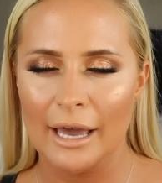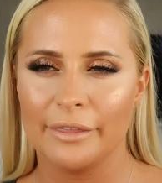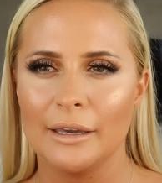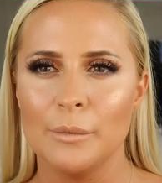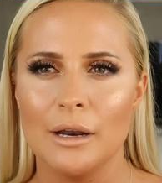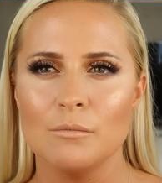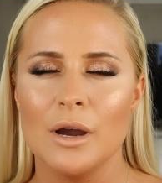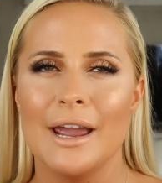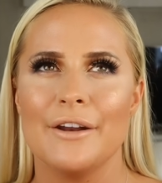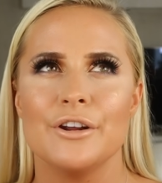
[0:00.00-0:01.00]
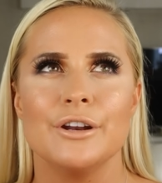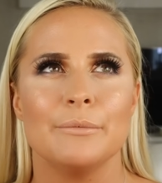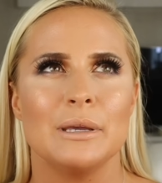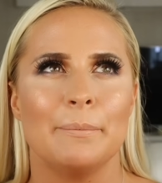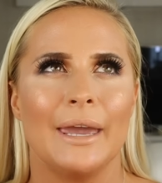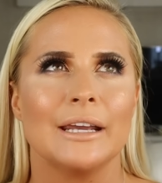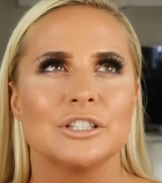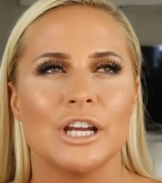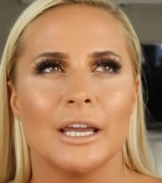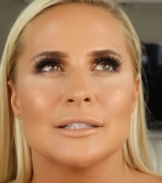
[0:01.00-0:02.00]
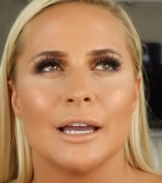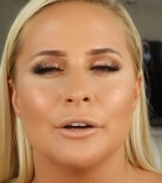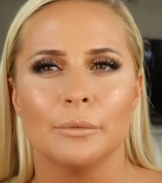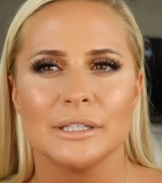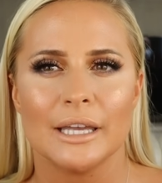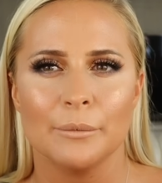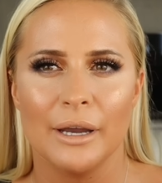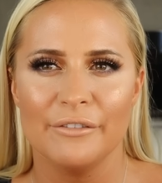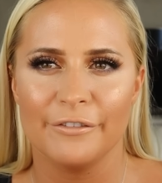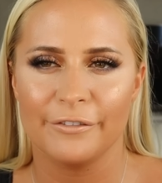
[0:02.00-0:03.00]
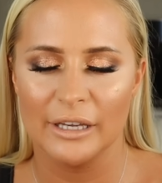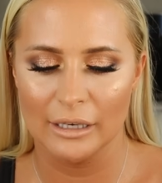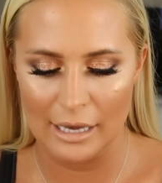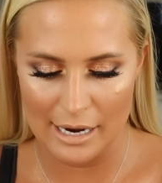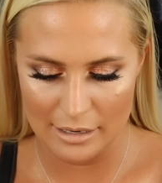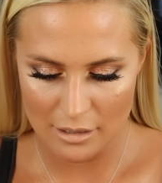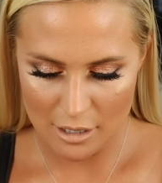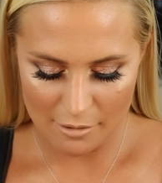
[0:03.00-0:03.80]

I think when I'm wearing my pink shades, I always like wearing Feline.